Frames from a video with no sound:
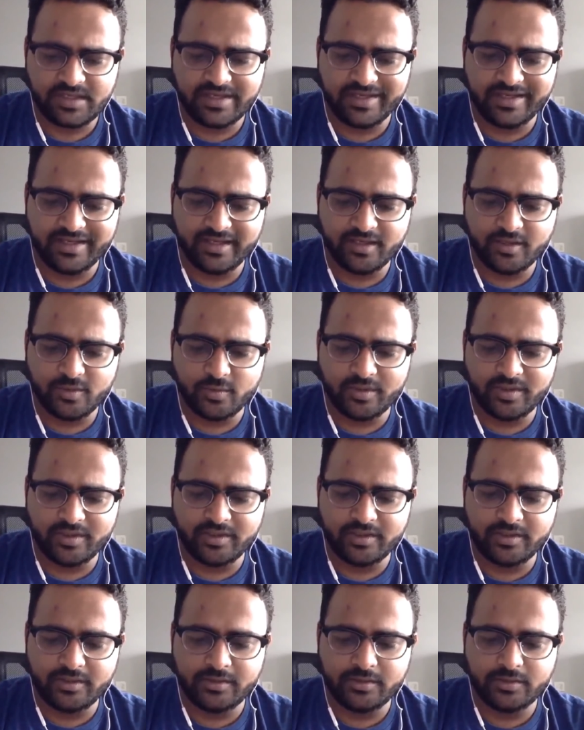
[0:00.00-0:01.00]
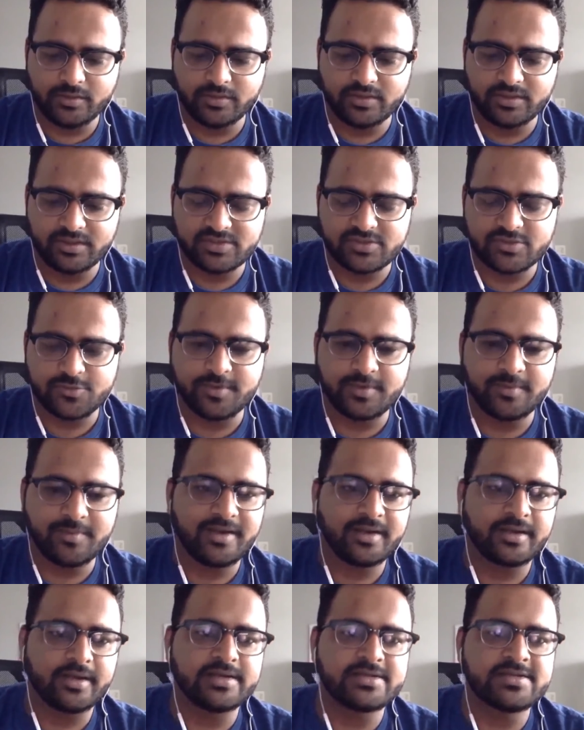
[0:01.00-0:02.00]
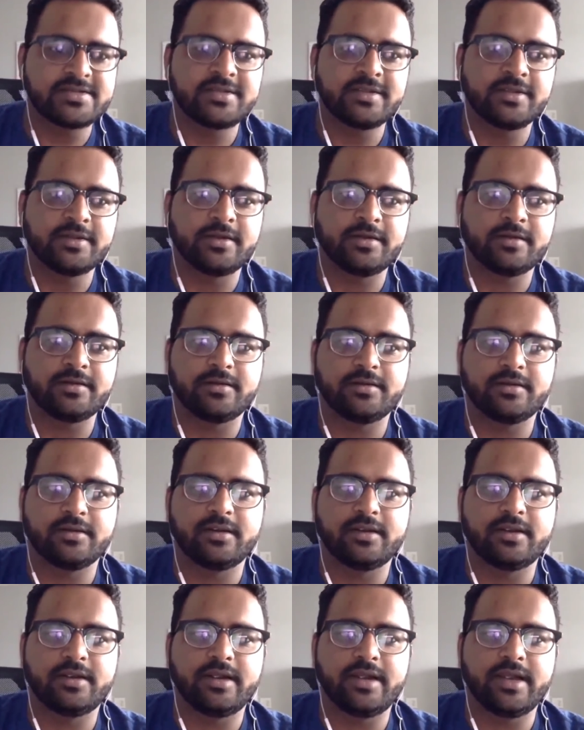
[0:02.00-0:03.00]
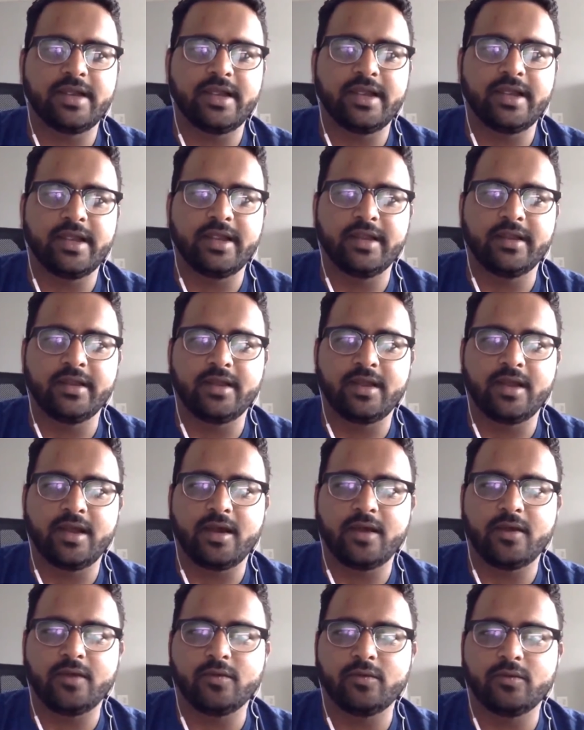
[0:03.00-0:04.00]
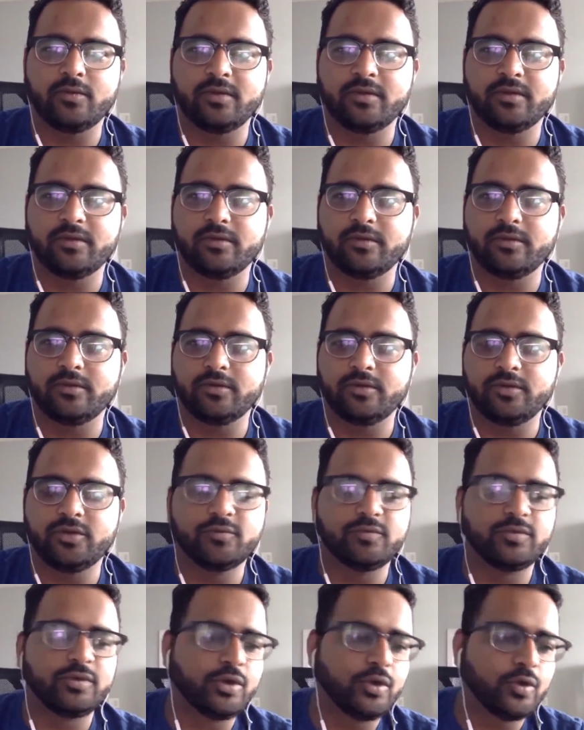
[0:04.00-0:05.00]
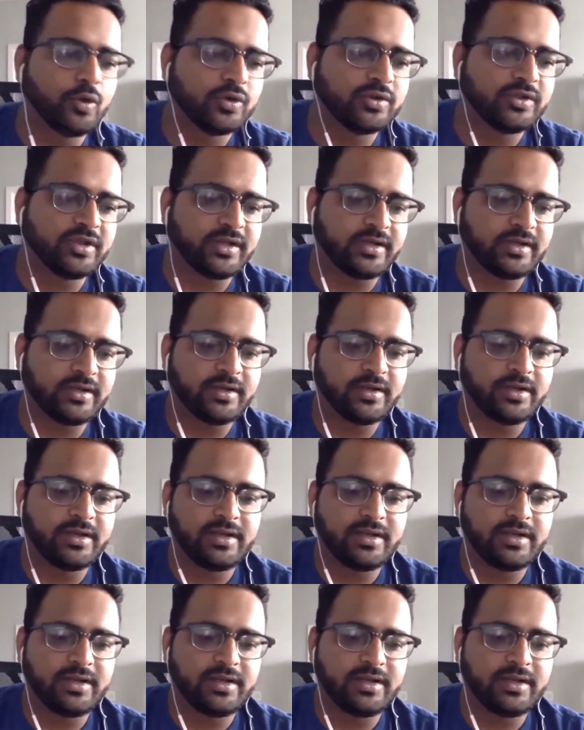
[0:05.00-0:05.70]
getting acquainted to the supermarkets here and how you would go there.